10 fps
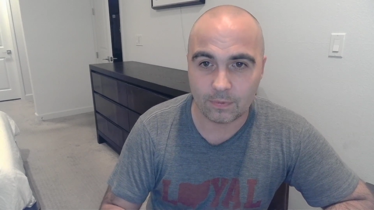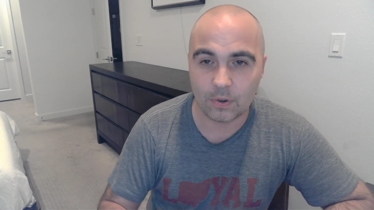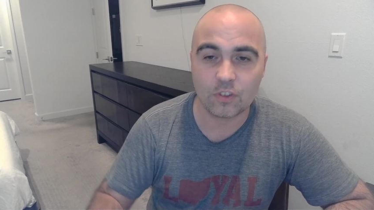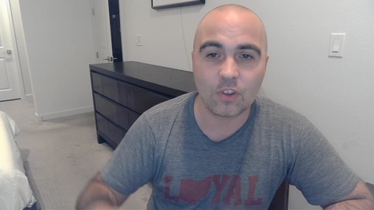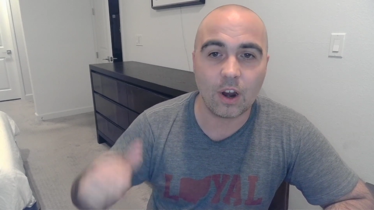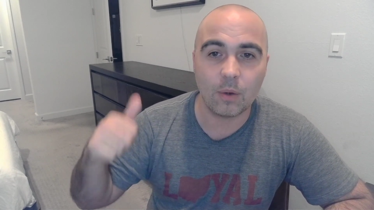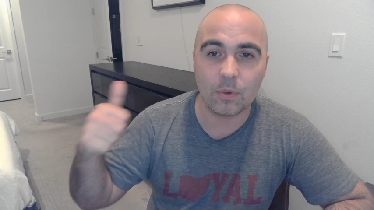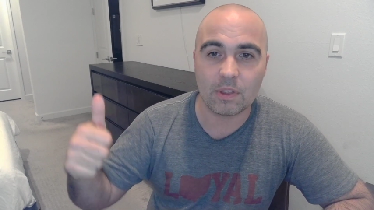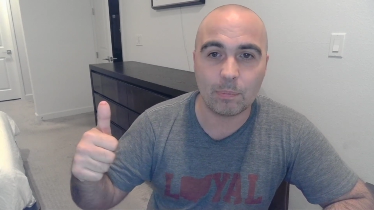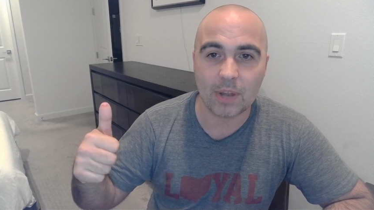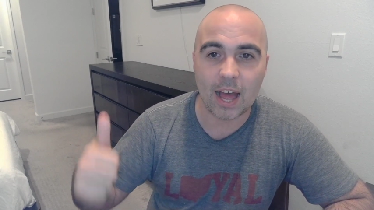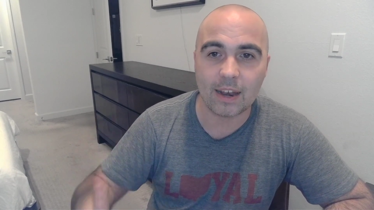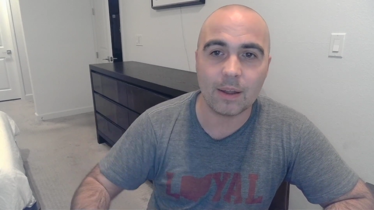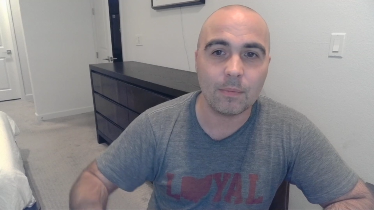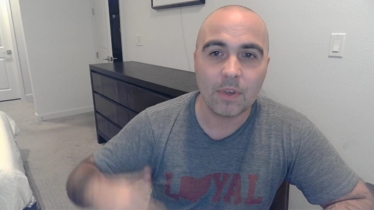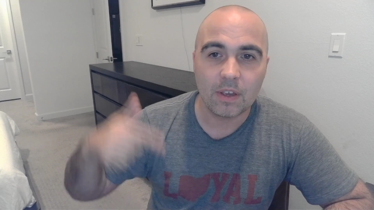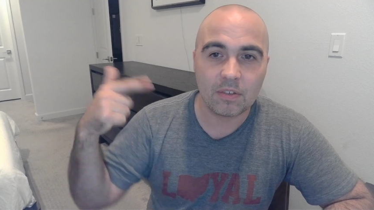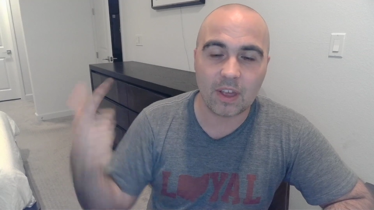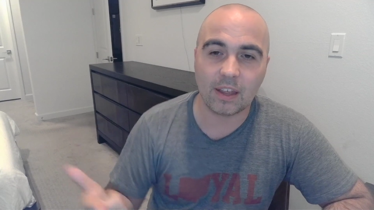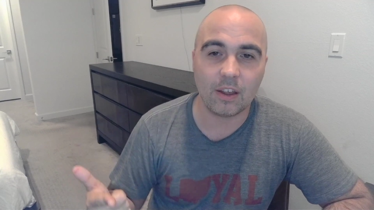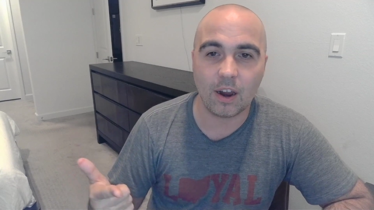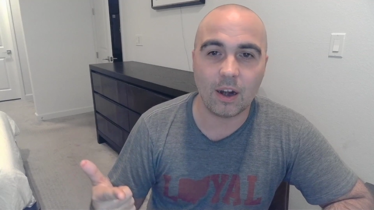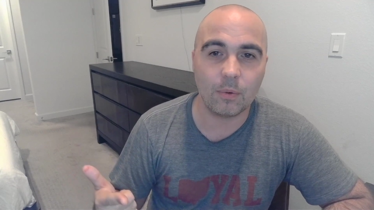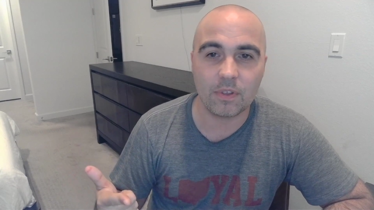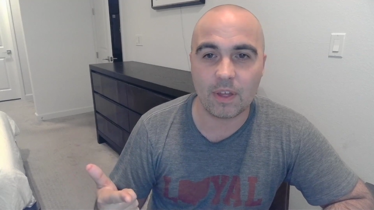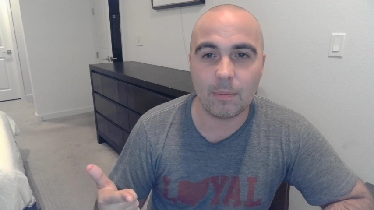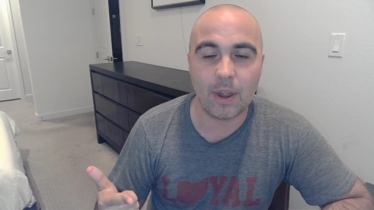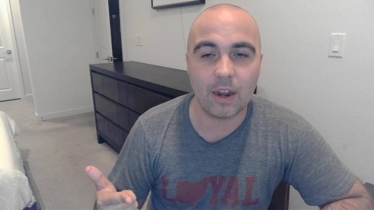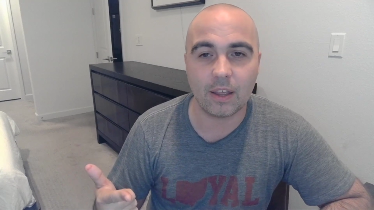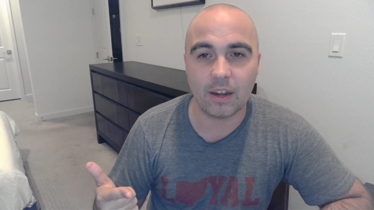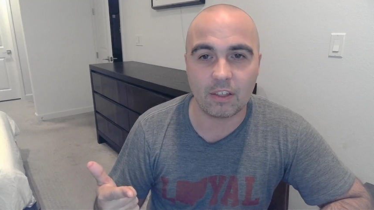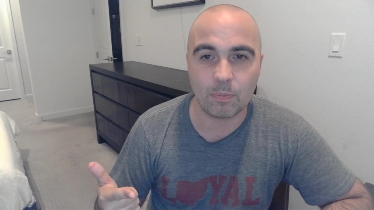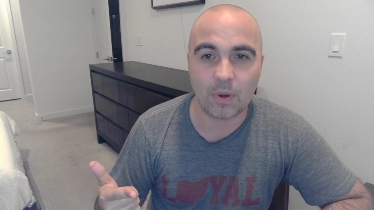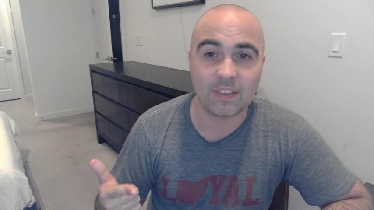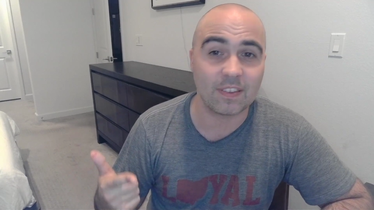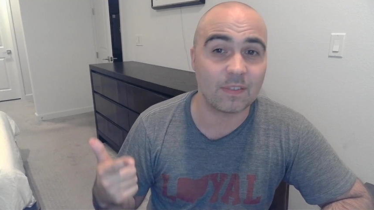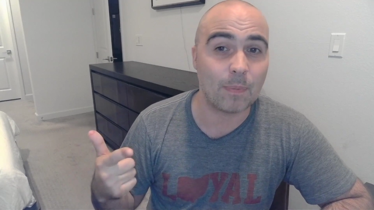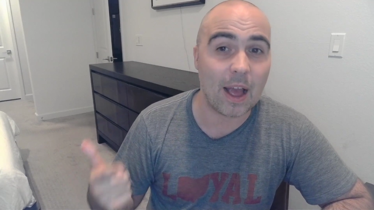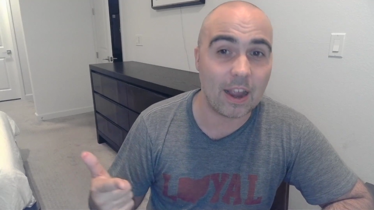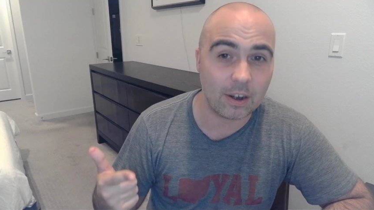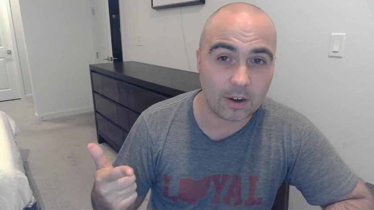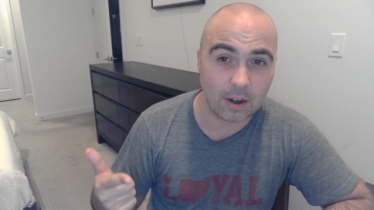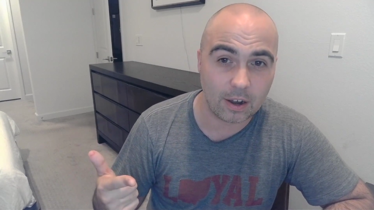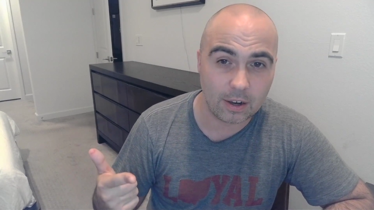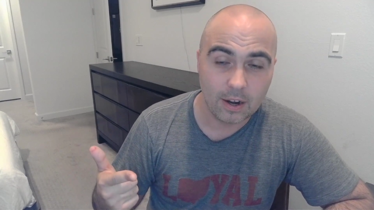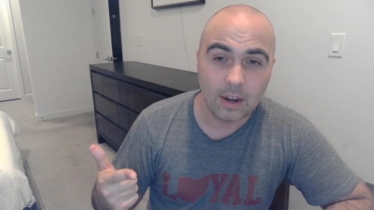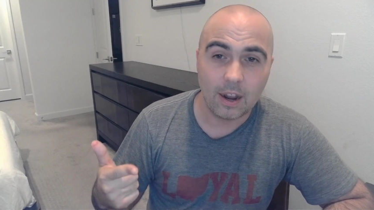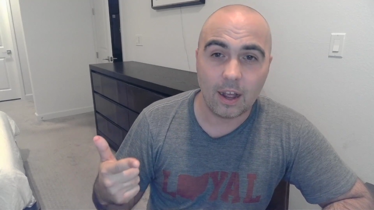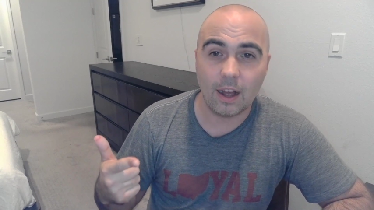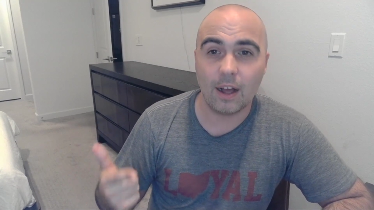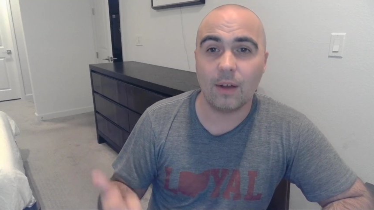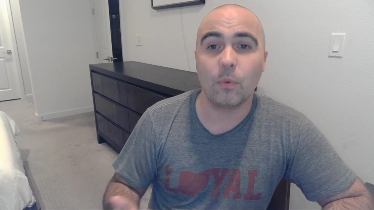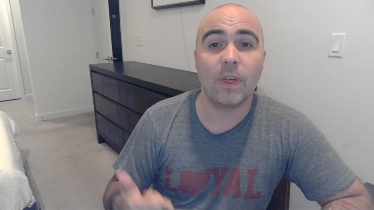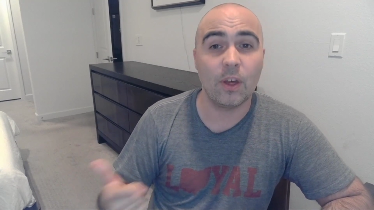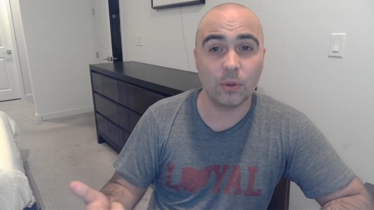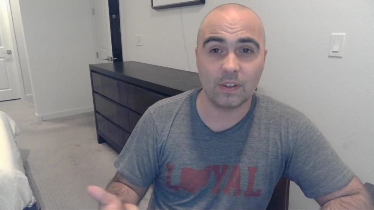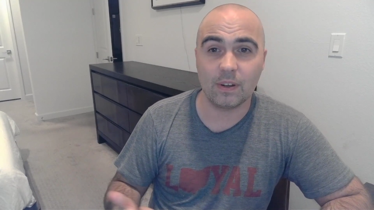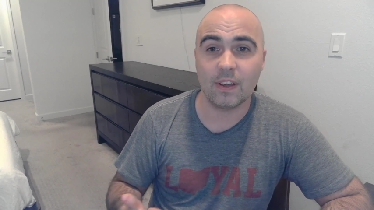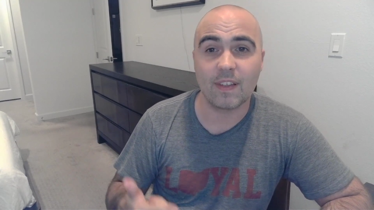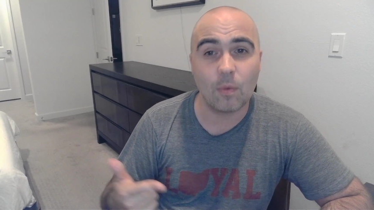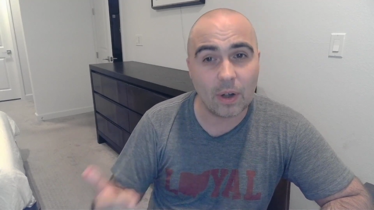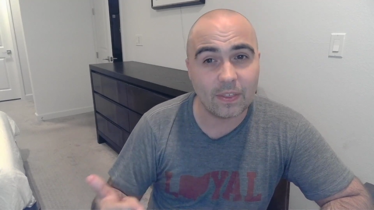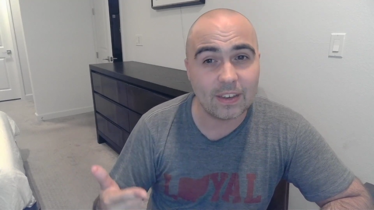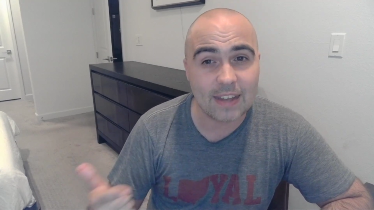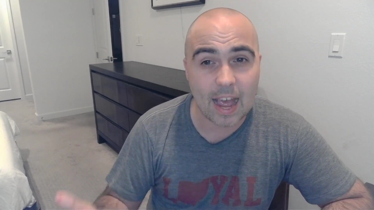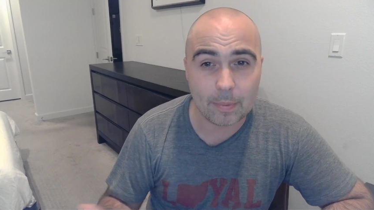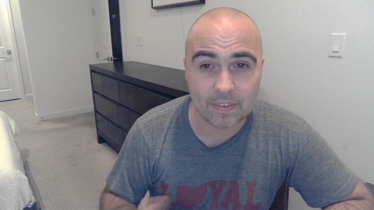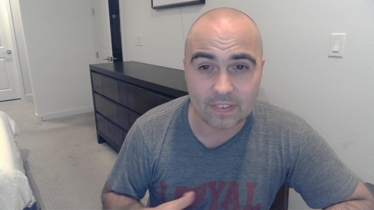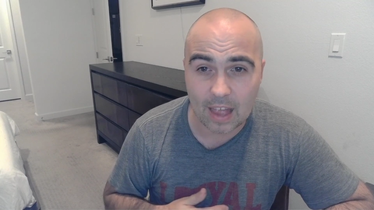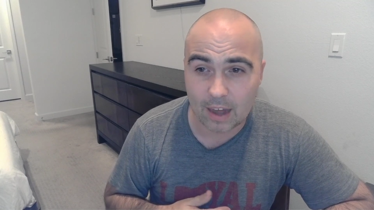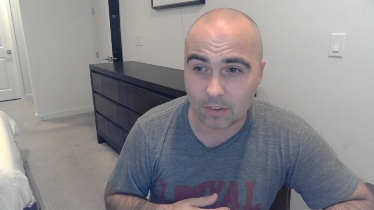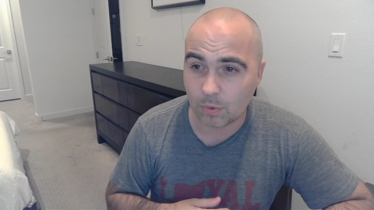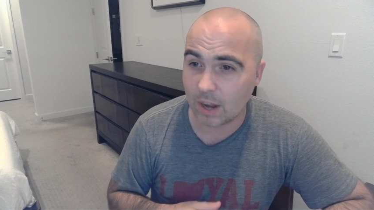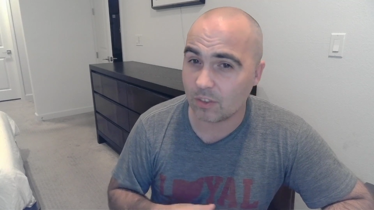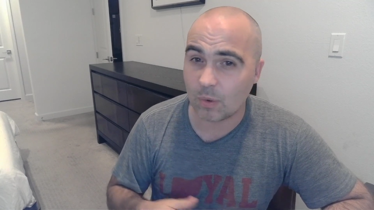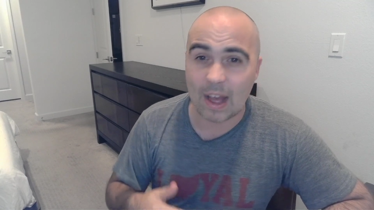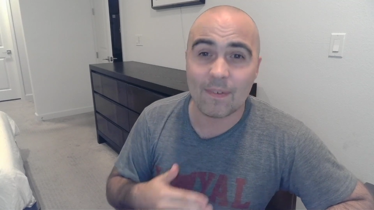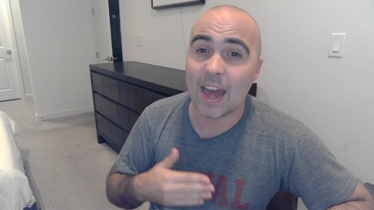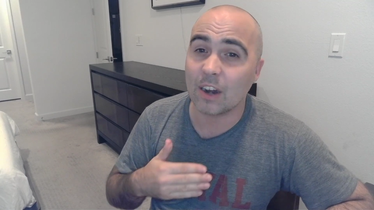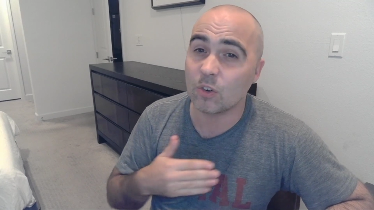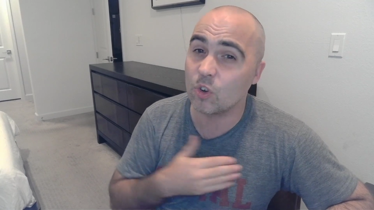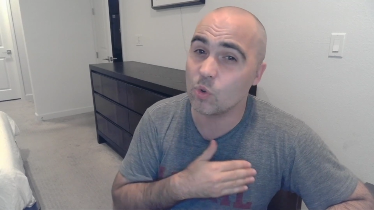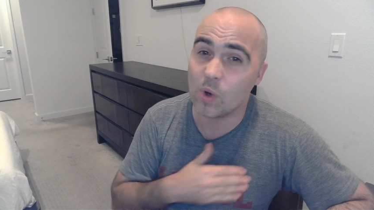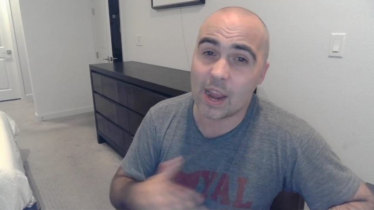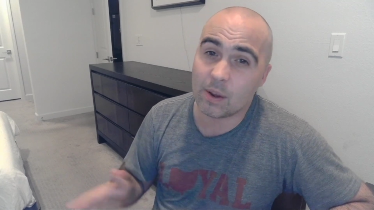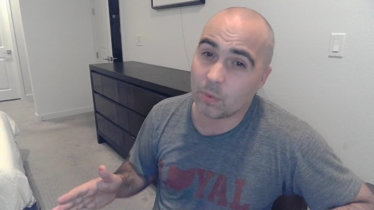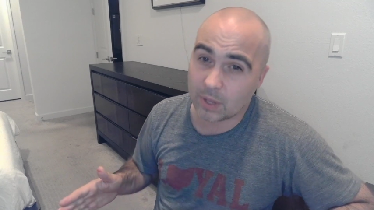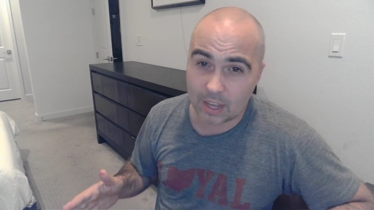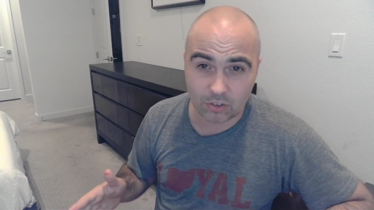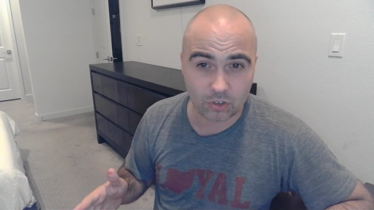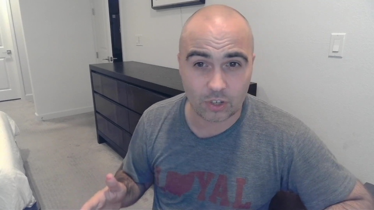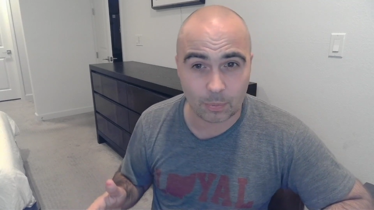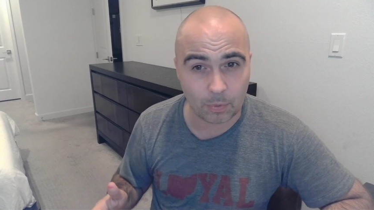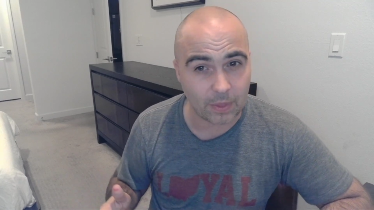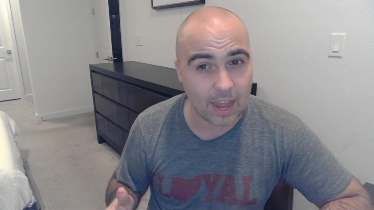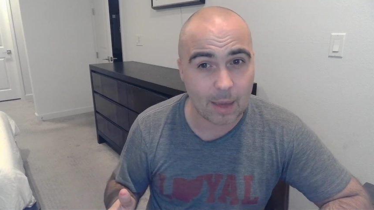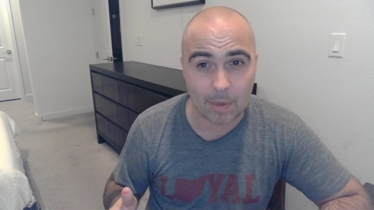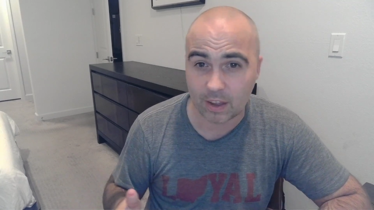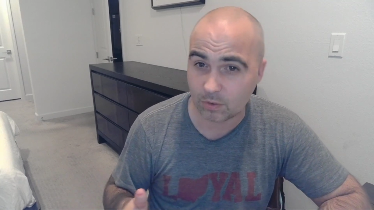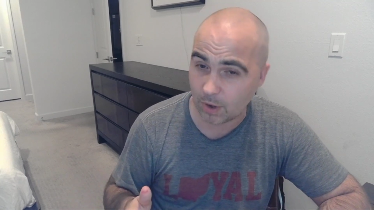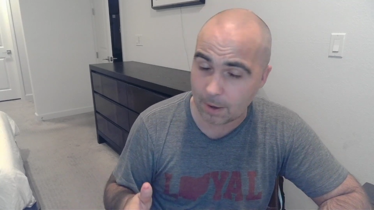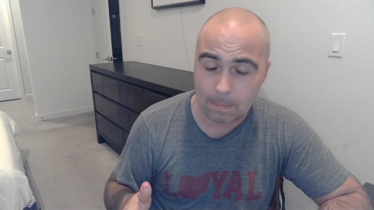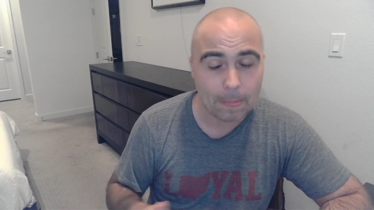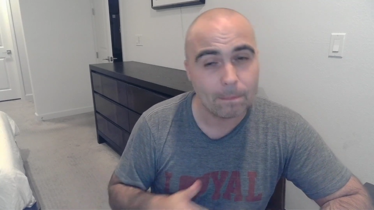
First card was the Platinum. Second card was the American Express Aspire card uh, with Hilton because I wanted the Diamond status, right? So I've had a great relationship with Amex, right?